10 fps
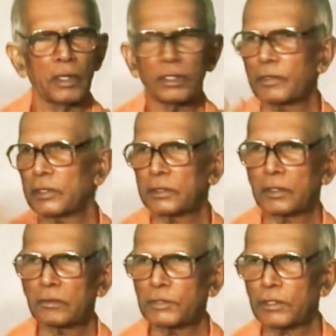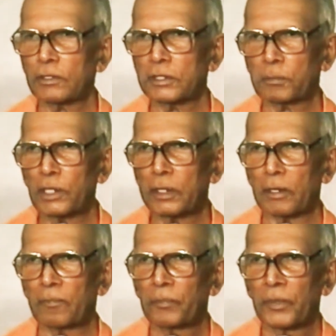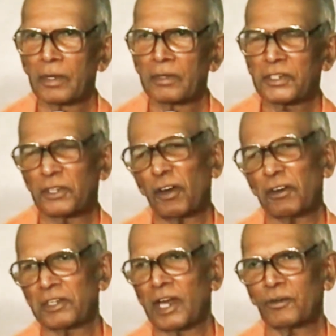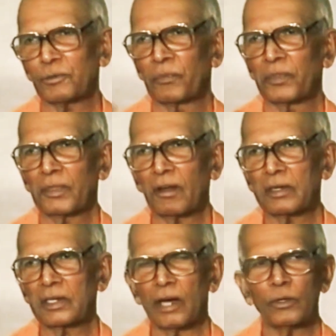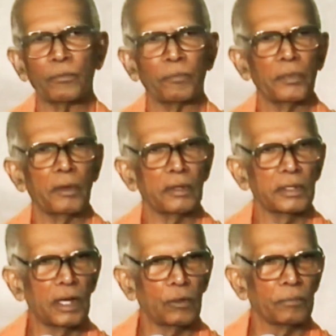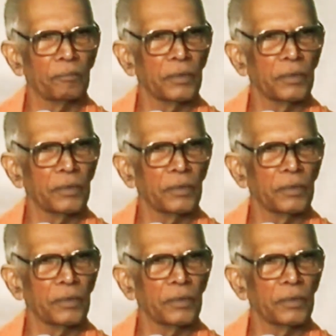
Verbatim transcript: Otherwise, he was not a speaker. So not now, not now, not now.